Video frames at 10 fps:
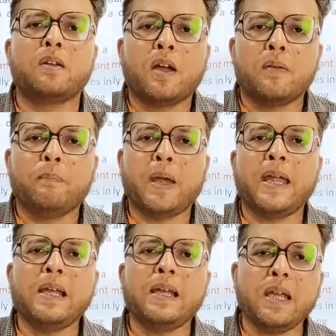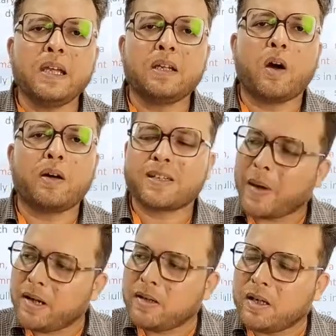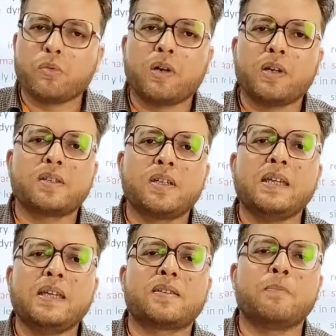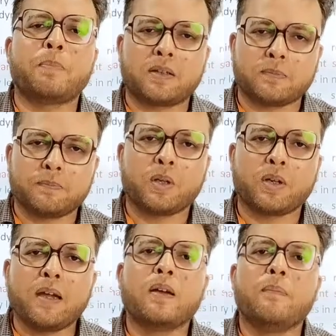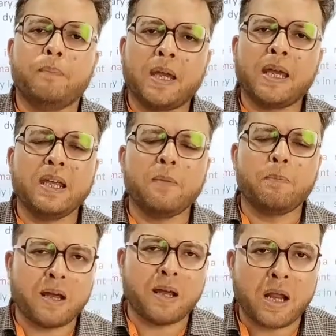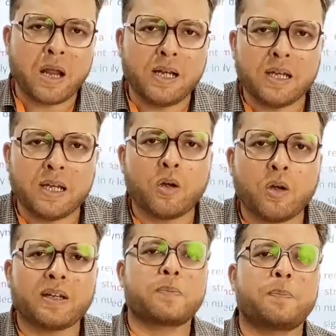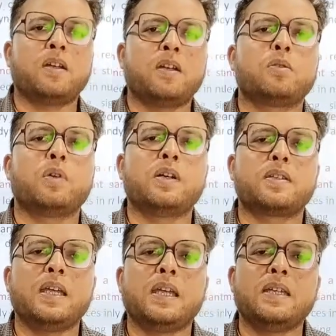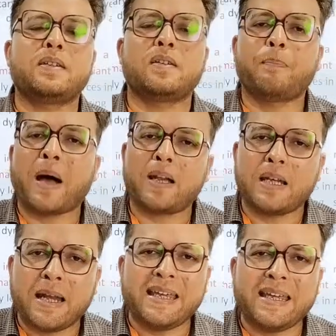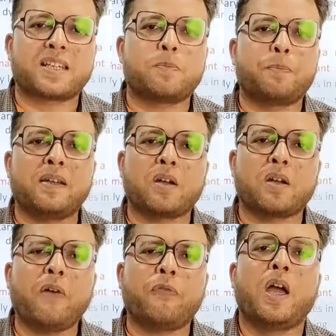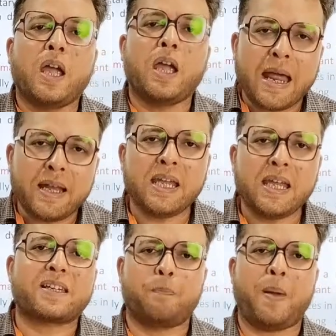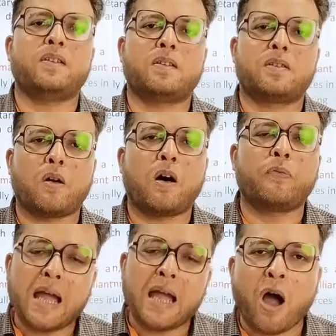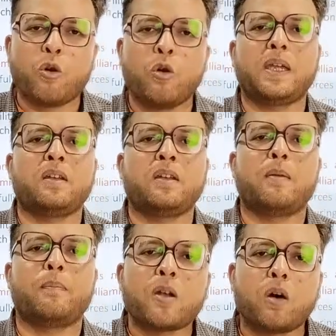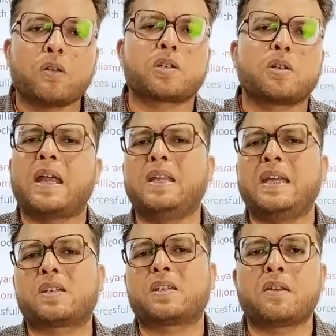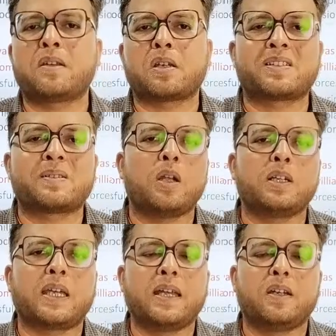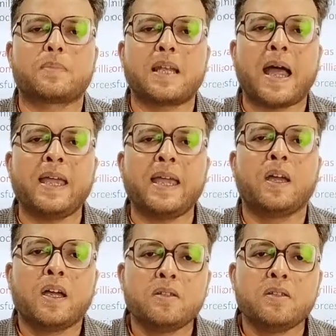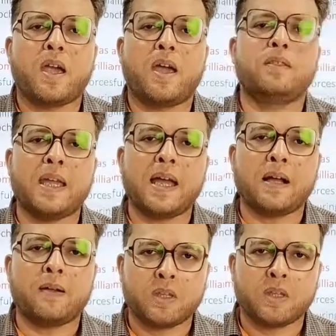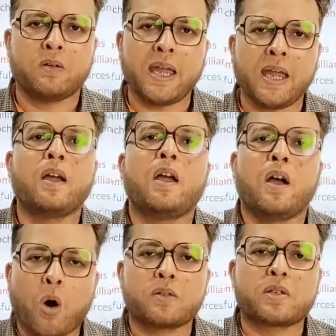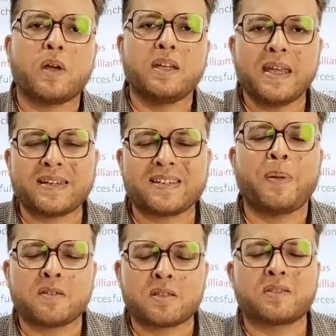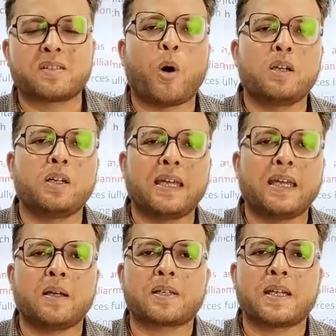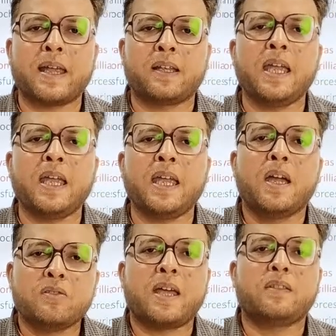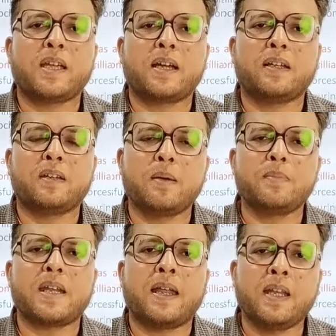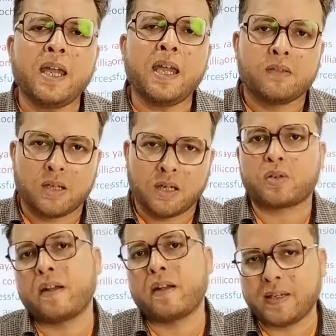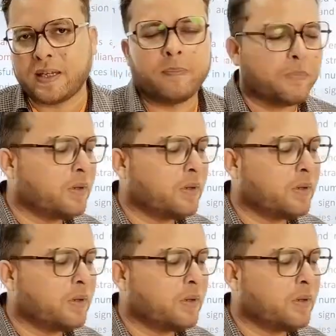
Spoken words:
Mainly it got expanded towards the eastern part. Okay, primarily it got expanded towards the eastern part at the expense of the Ahom kingdom, and also at the expense of smaller kingdoms like Jayantiya. Okay, also at the expense of smaller kingdoms like the Jayantiya kingdoms and the Kosari kingdom.